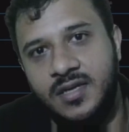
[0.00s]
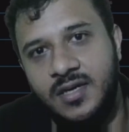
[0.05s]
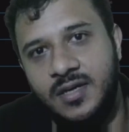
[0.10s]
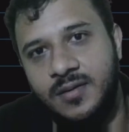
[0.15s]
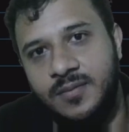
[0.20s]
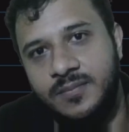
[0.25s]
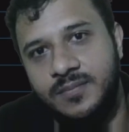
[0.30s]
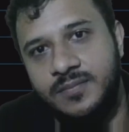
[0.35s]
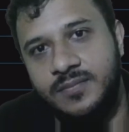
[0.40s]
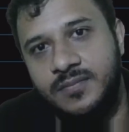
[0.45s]

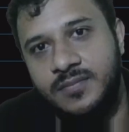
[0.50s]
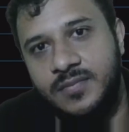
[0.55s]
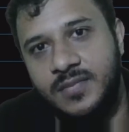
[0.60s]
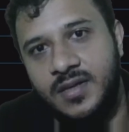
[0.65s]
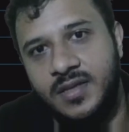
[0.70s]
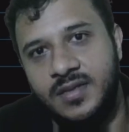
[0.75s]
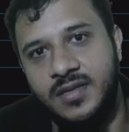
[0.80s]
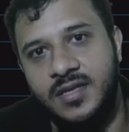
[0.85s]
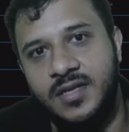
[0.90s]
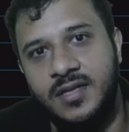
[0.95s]
Yeah,
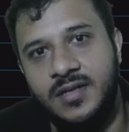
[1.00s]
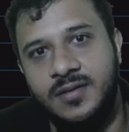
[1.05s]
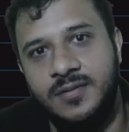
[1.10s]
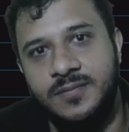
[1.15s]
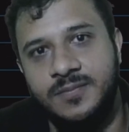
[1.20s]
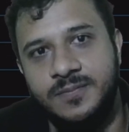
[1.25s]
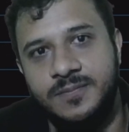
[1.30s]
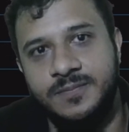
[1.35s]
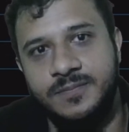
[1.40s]
and then